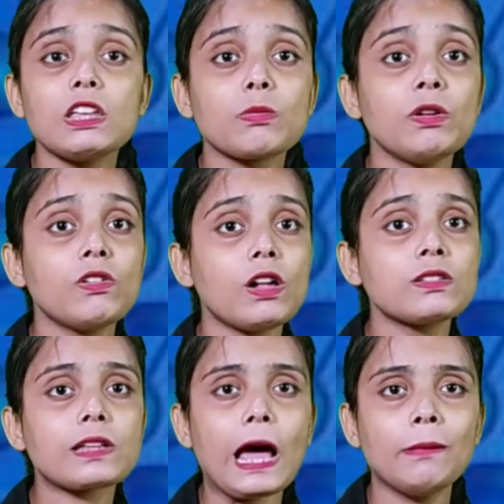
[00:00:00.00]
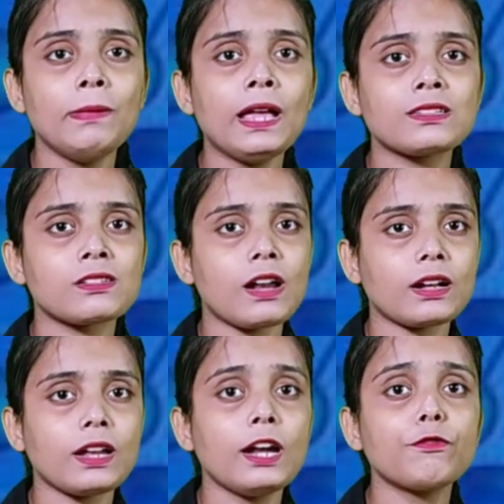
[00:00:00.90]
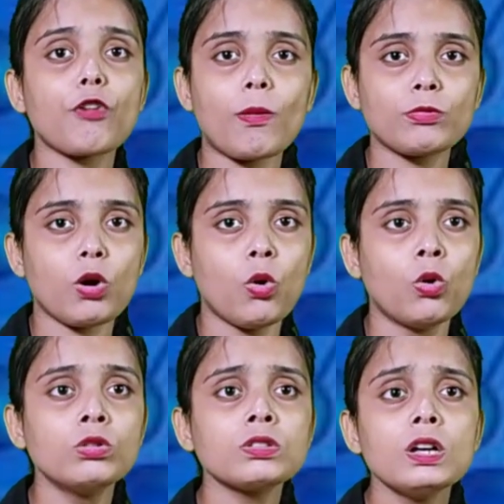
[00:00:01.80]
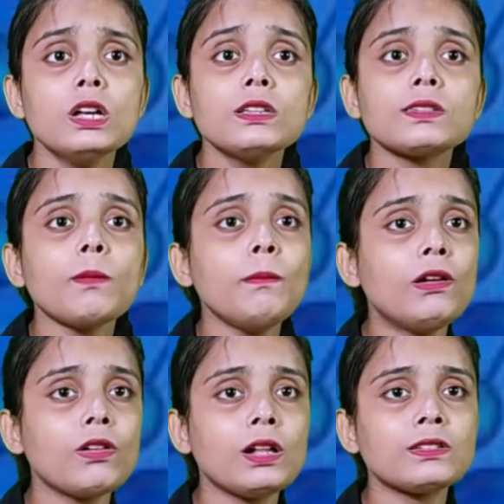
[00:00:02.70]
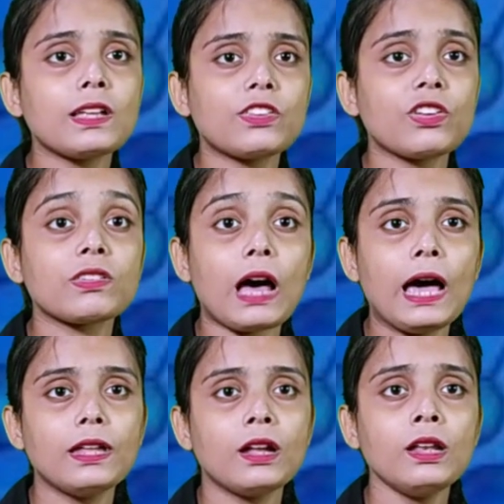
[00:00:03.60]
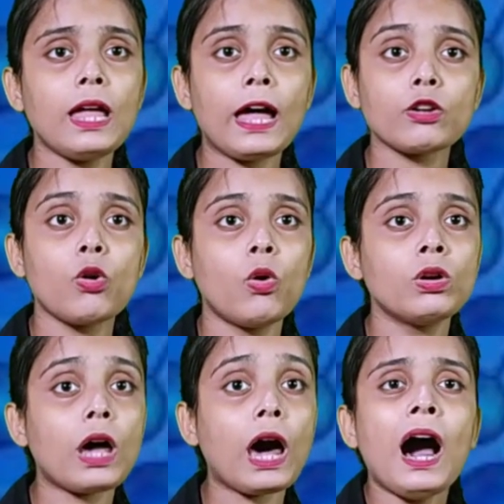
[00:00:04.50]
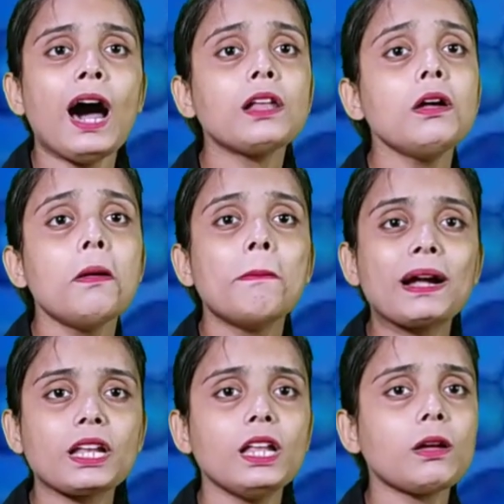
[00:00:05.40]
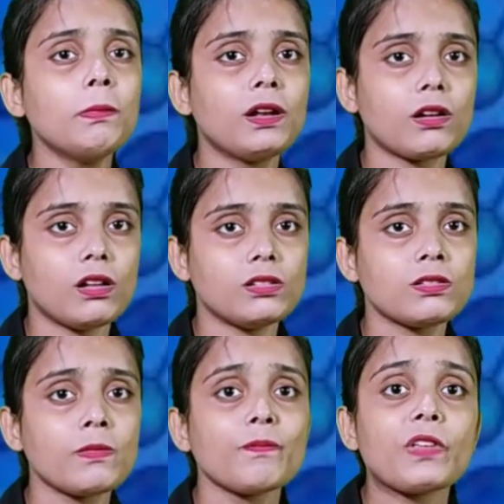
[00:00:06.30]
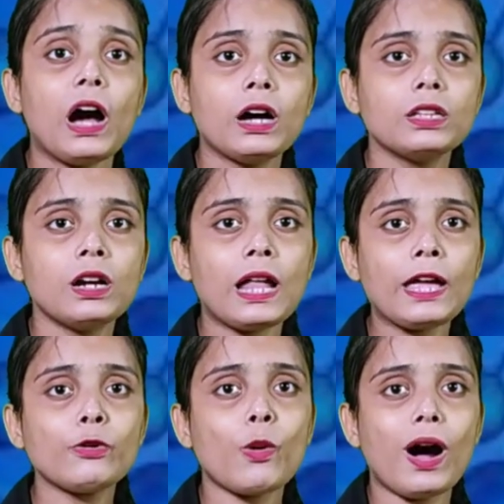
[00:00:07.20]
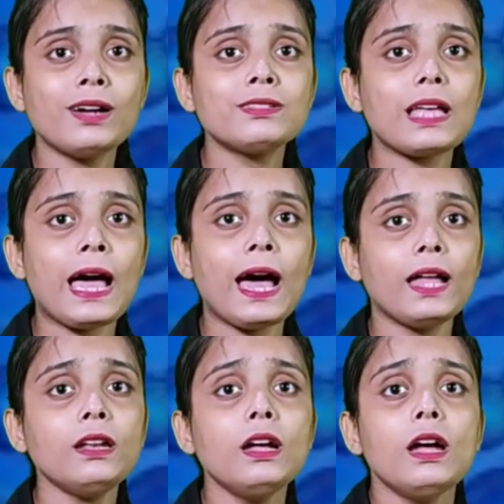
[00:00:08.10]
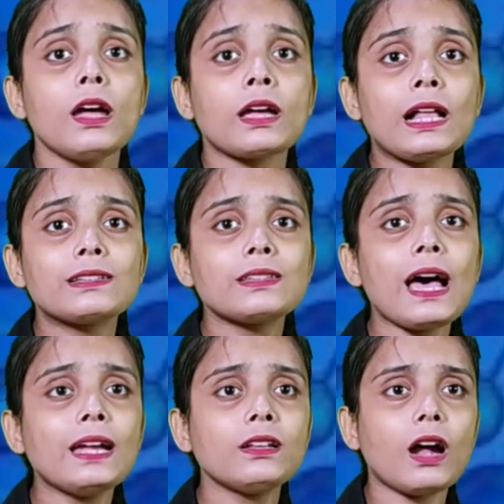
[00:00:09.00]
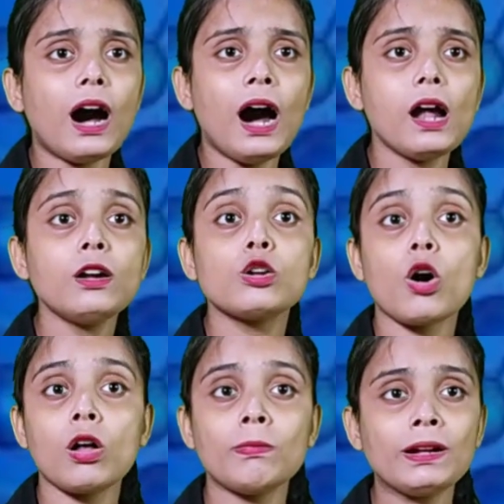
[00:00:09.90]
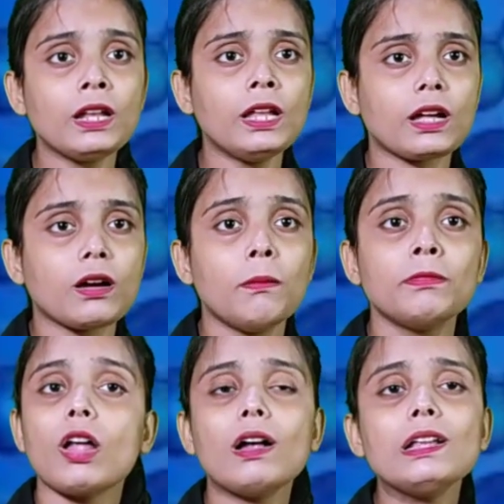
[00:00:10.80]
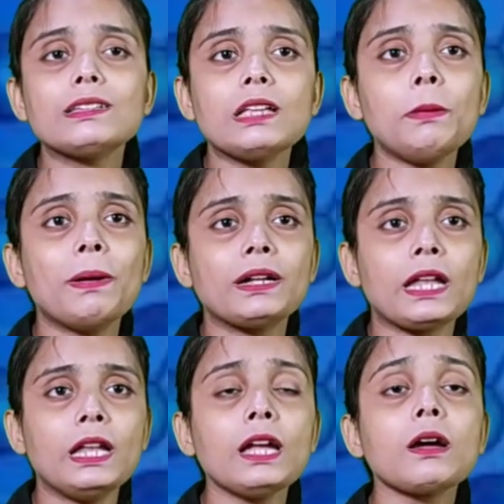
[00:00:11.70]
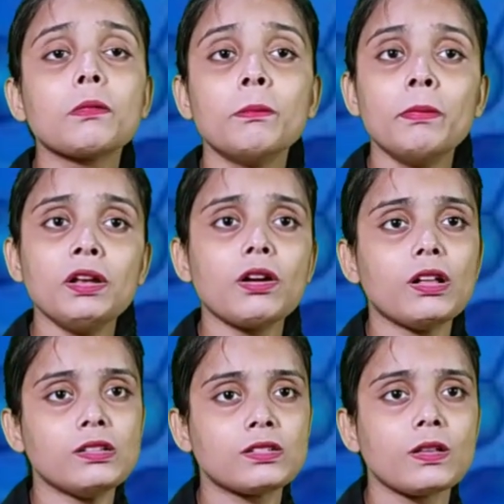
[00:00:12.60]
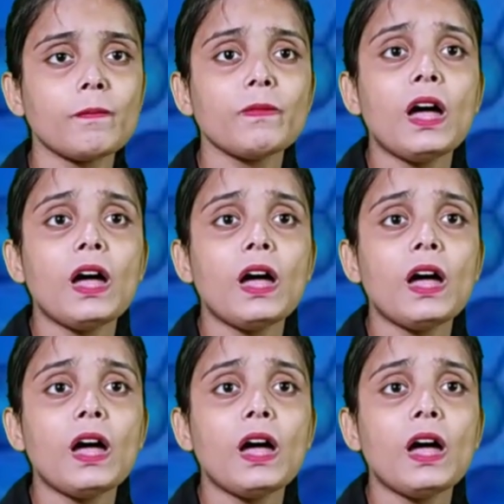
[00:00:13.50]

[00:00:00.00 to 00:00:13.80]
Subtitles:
These minerals can be extracted from the ores. Some minerals such as iron and gold are metallic minerals. Other like quartz and calcite are non-metallic. So now let's see metallic minerals.